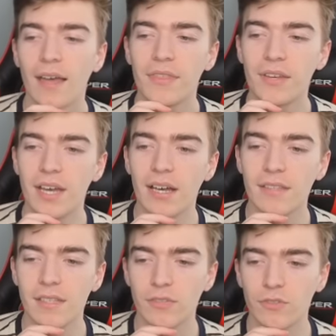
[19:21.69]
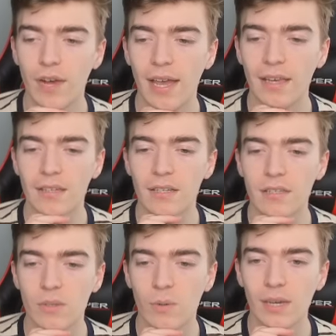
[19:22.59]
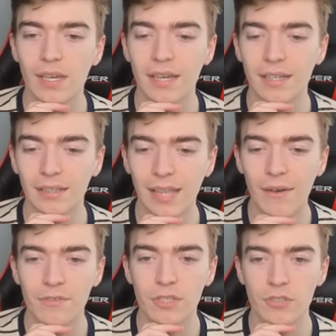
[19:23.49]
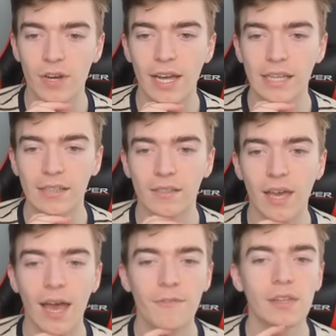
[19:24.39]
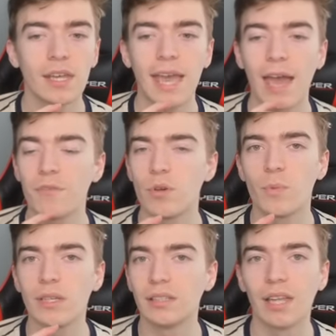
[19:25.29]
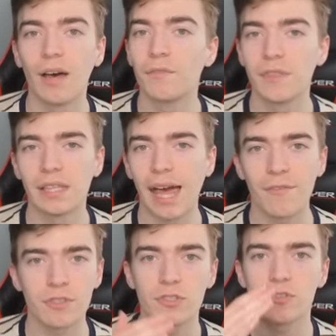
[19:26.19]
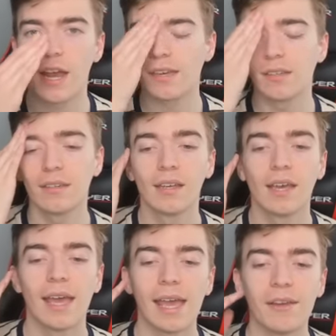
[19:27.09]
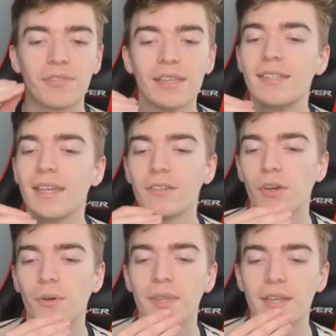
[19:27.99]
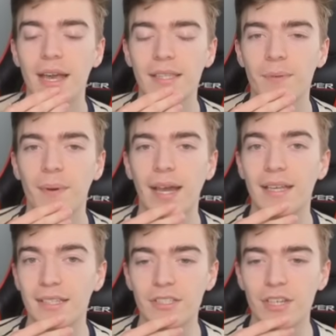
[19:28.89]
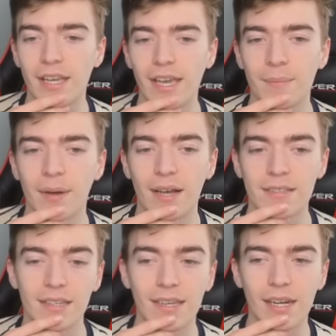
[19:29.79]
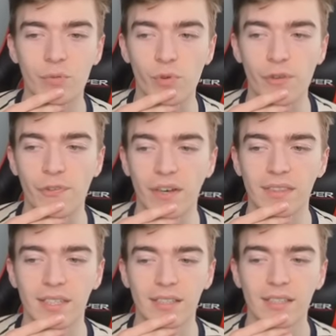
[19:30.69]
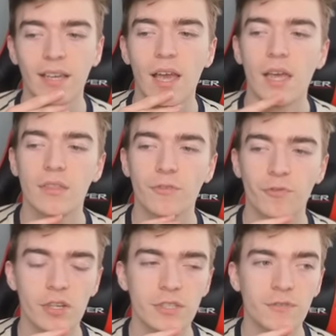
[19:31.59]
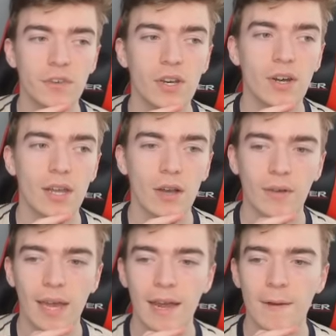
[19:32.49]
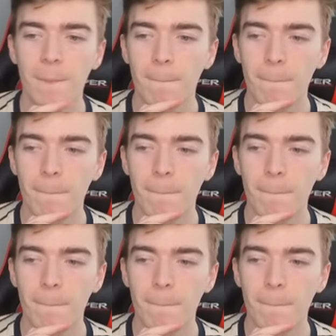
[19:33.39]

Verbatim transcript: The dancing dragon, a squid, and a lavender dragon. I feel like everyone would love the lavender dragon if they didn't know that you had to buy a DJ Game Pass and get it refunded. The Frost Fury, okay.